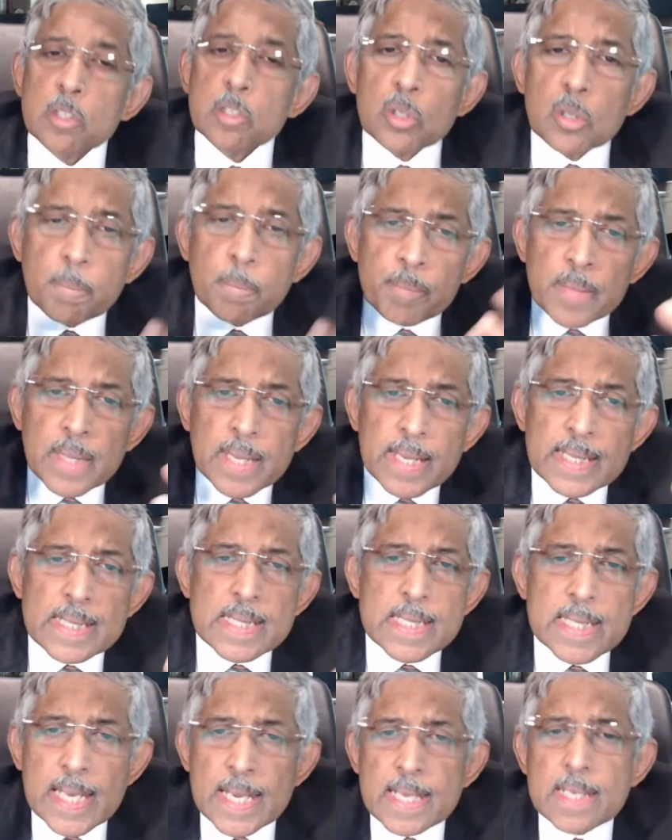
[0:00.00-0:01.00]
So
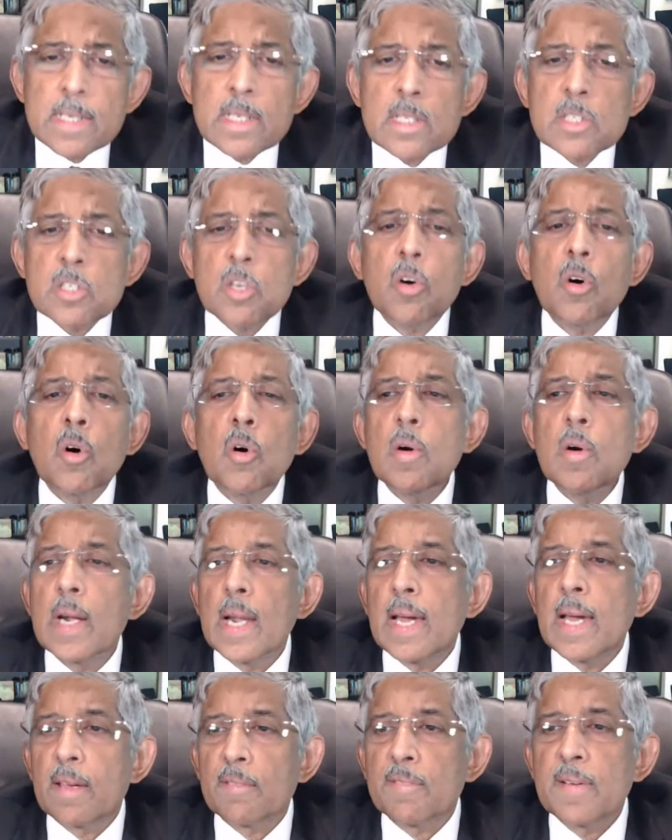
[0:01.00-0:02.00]
it changes your whole
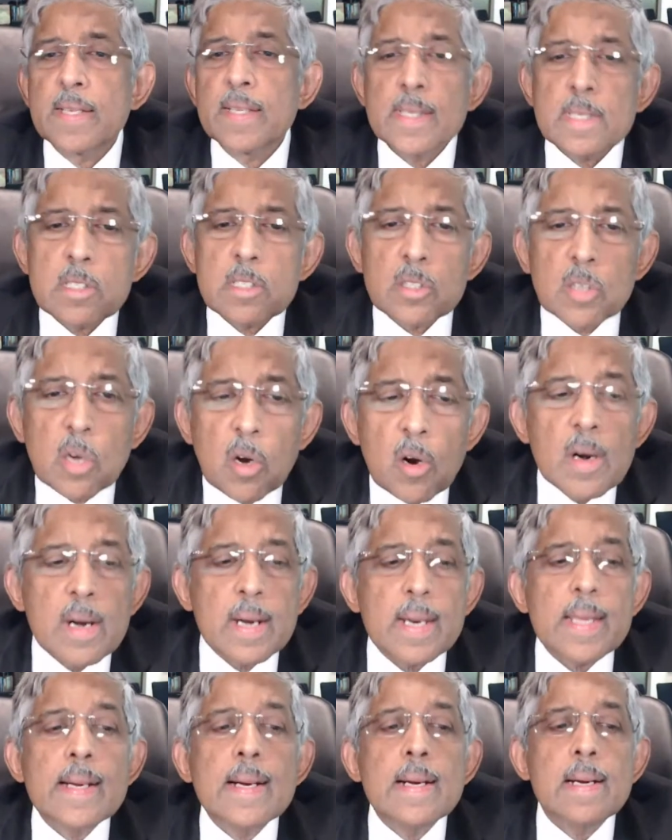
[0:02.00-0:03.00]
life. And this is called
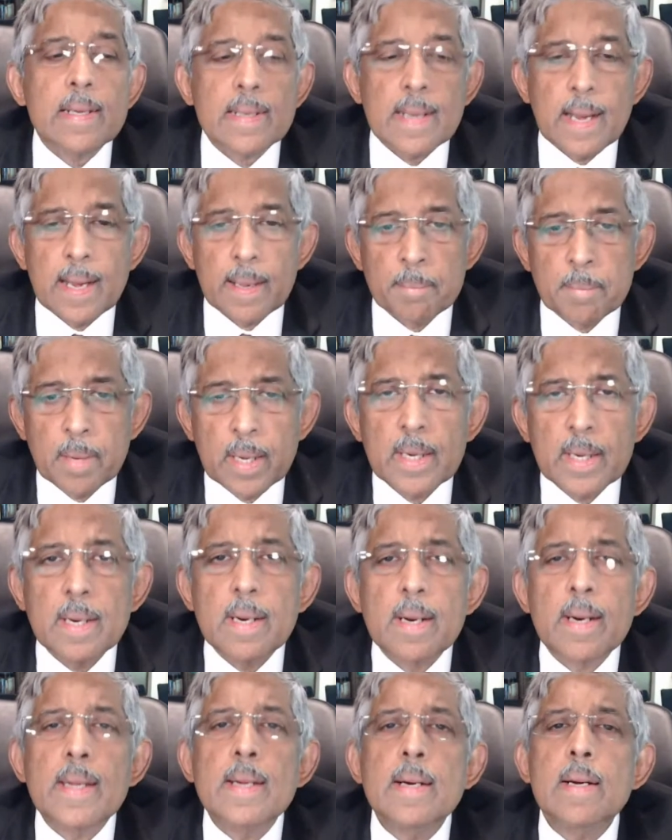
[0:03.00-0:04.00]
real time.
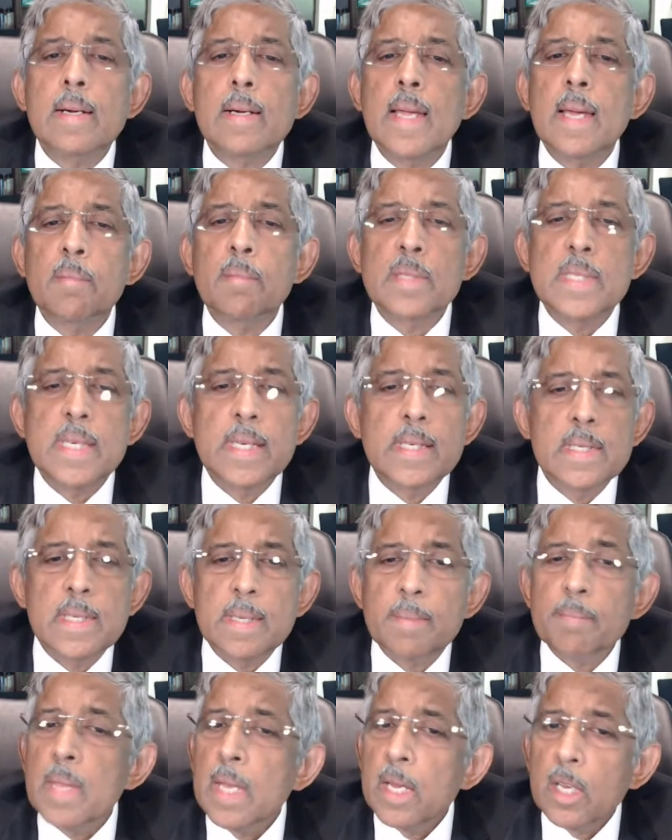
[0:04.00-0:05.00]
And real time
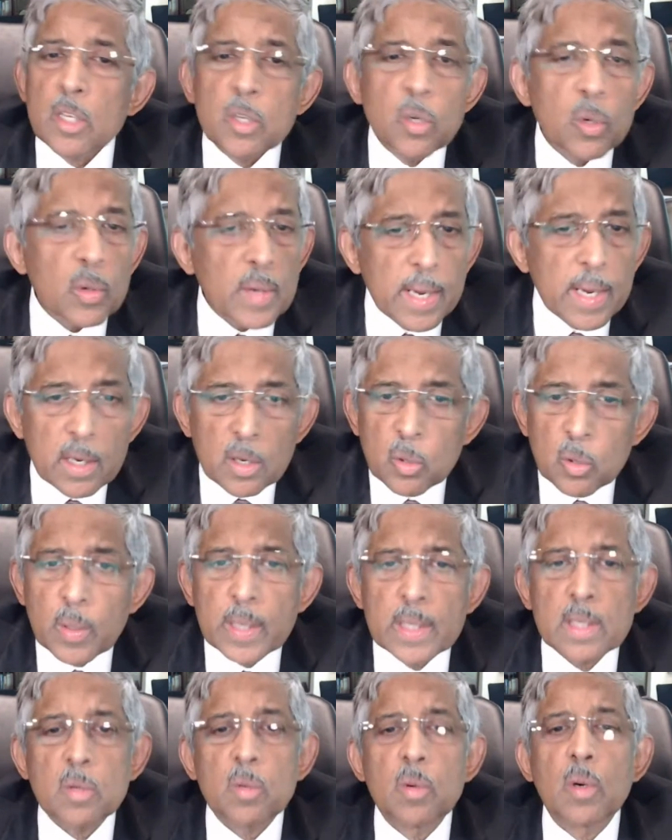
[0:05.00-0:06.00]
CGM, you can do
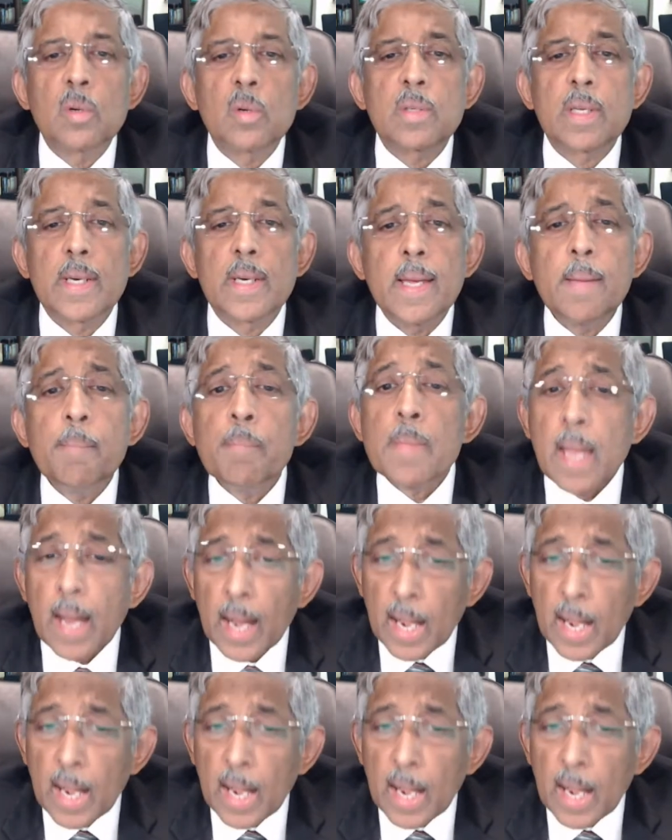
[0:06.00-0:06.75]
it throughout the day.